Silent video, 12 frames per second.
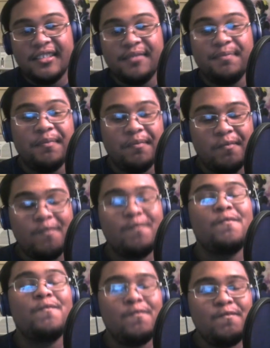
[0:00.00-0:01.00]

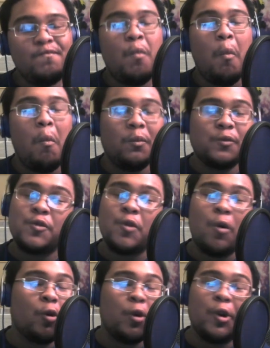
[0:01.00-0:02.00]
Mm-hmm.
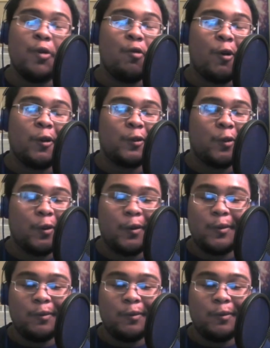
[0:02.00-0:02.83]
Totally worth it.